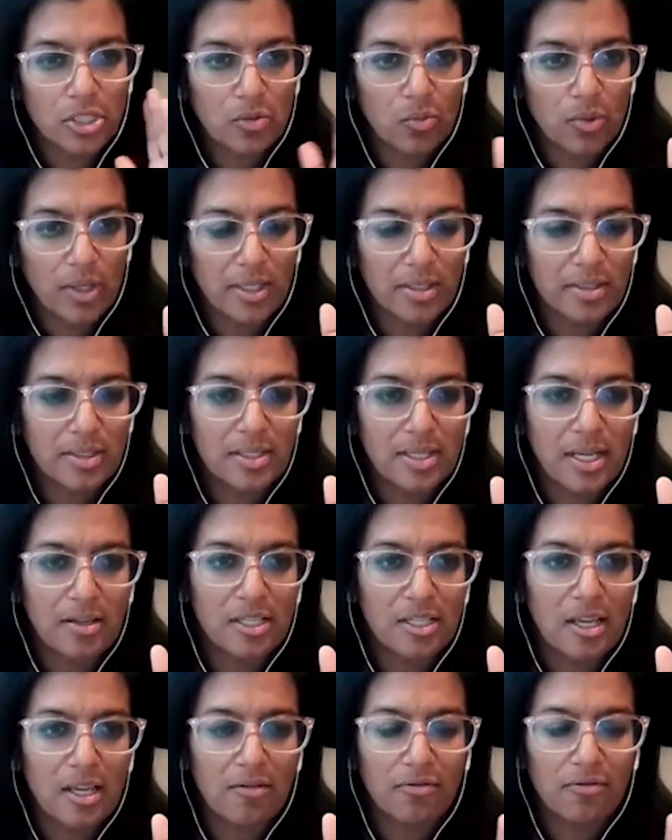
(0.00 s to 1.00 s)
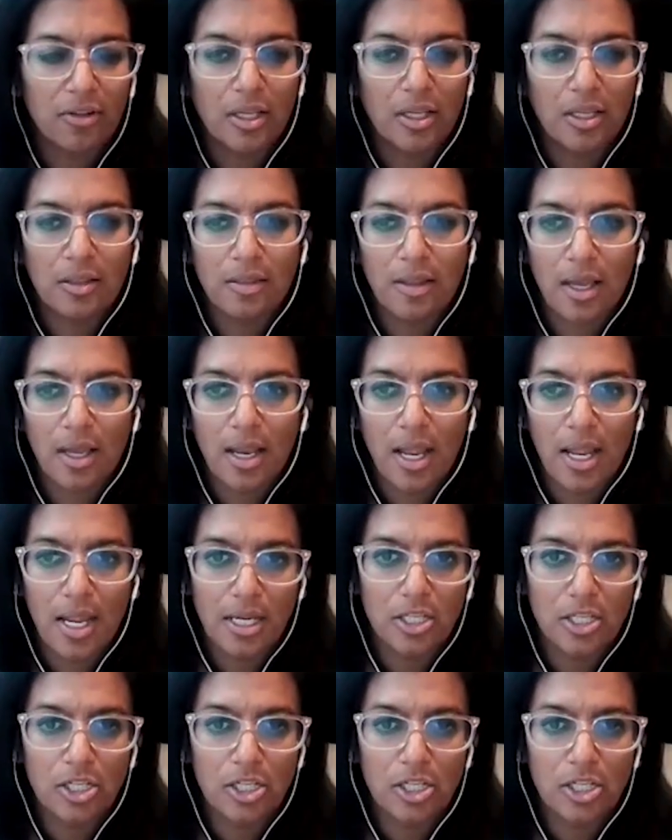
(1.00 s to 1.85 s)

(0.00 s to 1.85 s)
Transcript: and we can say safely, that